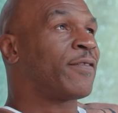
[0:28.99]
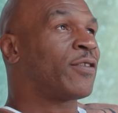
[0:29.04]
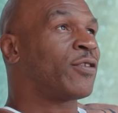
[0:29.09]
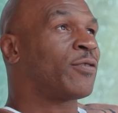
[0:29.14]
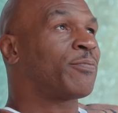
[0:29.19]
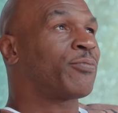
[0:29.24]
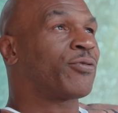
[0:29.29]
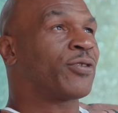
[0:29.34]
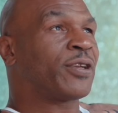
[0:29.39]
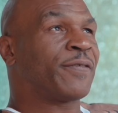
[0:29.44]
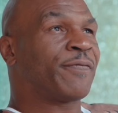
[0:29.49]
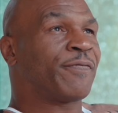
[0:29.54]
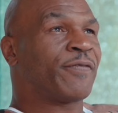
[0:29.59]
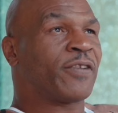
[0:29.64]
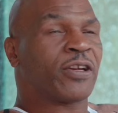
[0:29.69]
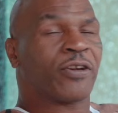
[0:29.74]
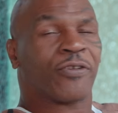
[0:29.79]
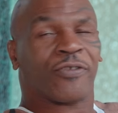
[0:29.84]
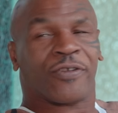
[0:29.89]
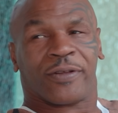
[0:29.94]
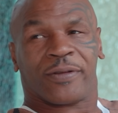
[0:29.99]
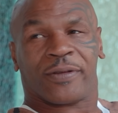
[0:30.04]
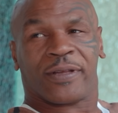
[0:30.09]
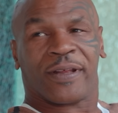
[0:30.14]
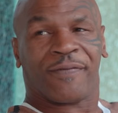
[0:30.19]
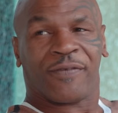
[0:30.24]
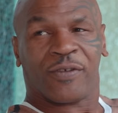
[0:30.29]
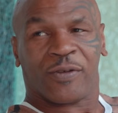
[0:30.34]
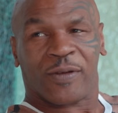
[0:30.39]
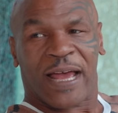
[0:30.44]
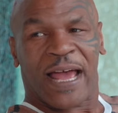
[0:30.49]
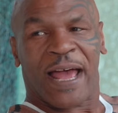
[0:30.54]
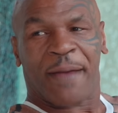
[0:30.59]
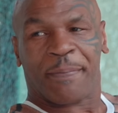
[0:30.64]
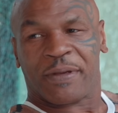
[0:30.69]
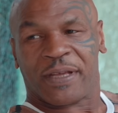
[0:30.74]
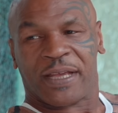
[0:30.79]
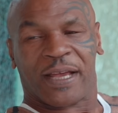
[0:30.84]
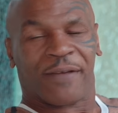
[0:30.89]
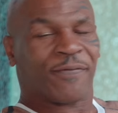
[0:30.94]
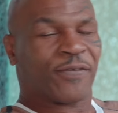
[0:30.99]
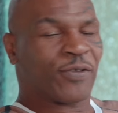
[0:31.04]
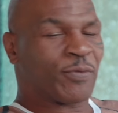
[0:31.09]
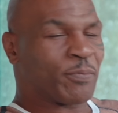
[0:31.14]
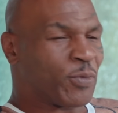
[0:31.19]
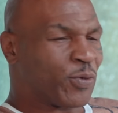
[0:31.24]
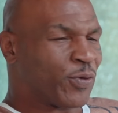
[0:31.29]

feel pretty vigorous. I feel happy. I feel